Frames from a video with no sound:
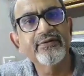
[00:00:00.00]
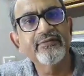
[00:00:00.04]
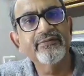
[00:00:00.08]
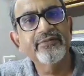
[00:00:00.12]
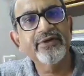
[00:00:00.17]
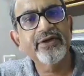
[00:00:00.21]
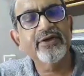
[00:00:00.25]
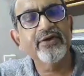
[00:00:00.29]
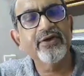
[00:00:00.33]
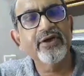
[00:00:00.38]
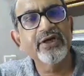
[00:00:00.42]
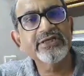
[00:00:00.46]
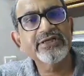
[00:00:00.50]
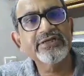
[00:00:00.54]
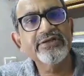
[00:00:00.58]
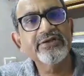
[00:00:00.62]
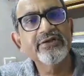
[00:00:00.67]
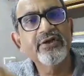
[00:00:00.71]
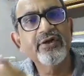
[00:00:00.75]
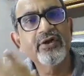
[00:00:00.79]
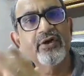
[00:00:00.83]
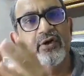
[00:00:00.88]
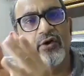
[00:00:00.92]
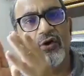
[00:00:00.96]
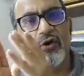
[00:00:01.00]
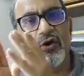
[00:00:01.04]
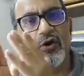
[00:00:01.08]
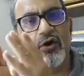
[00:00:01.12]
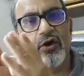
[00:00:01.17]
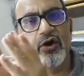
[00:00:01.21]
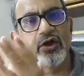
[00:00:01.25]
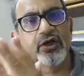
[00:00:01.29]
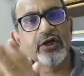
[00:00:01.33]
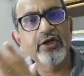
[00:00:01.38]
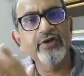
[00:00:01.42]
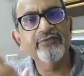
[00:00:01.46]
because
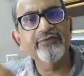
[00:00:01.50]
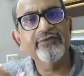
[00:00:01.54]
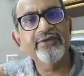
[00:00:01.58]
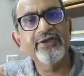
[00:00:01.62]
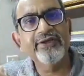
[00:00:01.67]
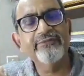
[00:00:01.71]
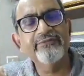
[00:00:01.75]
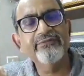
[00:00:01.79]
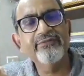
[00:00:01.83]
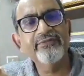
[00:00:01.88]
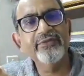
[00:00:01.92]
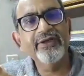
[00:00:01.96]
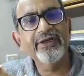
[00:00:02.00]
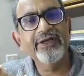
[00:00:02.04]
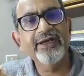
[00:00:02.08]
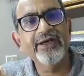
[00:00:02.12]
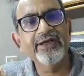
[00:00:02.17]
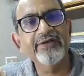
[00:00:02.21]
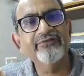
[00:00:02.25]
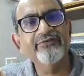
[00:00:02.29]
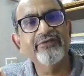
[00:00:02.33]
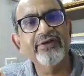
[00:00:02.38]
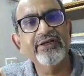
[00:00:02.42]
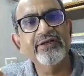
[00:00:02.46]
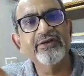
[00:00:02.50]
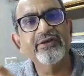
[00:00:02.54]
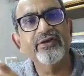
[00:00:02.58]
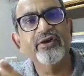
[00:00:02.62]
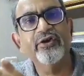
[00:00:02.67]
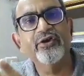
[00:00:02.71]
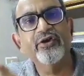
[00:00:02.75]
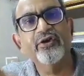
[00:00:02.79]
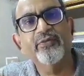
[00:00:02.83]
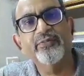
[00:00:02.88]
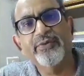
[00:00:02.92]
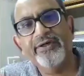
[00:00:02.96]
all of them get well
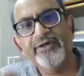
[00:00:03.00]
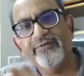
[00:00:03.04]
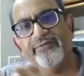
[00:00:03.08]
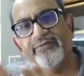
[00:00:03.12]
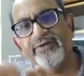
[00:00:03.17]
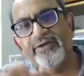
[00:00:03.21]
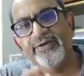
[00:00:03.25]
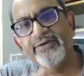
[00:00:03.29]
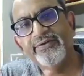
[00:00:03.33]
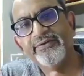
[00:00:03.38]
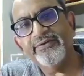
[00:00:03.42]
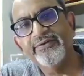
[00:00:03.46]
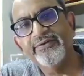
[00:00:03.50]
non-operatively.